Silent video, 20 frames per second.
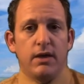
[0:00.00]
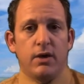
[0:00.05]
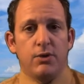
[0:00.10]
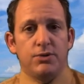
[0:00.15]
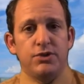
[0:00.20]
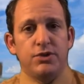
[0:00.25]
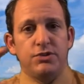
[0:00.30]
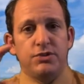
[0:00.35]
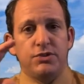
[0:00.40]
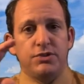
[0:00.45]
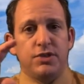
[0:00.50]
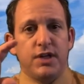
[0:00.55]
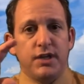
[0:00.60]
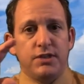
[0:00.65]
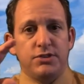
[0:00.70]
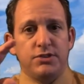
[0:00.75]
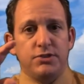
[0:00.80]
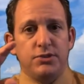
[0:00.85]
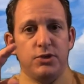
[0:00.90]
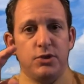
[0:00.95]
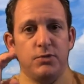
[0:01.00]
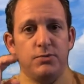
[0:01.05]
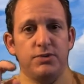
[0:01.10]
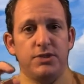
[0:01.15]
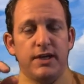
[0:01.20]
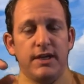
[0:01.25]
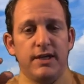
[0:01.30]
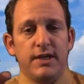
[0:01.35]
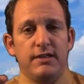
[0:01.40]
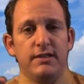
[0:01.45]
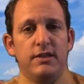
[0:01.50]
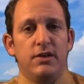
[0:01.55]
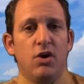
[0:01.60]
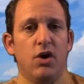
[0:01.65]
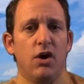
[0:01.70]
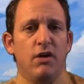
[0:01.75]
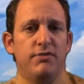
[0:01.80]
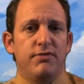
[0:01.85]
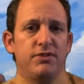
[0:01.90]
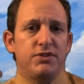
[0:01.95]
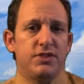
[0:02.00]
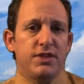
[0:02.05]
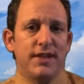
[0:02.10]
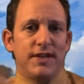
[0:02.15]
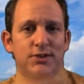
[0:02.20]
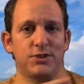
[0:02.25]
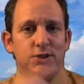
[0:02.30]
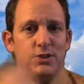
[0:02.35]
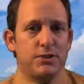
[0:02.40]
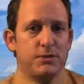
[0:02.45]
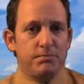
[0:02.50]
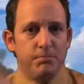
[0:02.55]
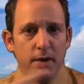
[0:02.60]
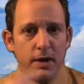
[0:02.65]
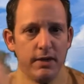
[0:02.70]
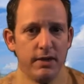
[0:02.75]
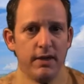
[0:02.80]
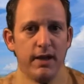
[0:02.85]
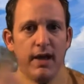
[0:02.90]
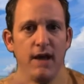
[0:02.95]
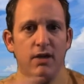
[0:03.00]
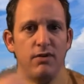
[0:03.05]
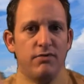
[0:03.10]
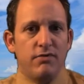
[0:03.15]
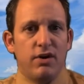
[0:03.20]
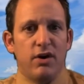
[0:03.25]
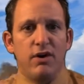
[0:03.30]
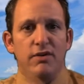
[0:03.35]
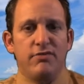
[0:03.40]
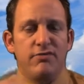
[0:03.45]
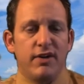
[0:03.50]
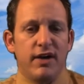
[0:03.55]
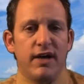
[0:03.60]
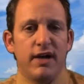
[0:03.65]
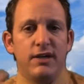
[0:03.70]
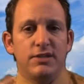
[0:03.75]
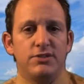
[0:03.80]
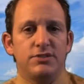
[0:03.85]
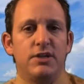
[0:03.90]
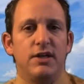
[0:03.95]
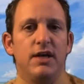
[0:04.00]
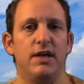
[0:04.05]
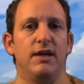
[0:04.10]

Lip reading: Goes into test tubes, and in the office it gets spun down very fast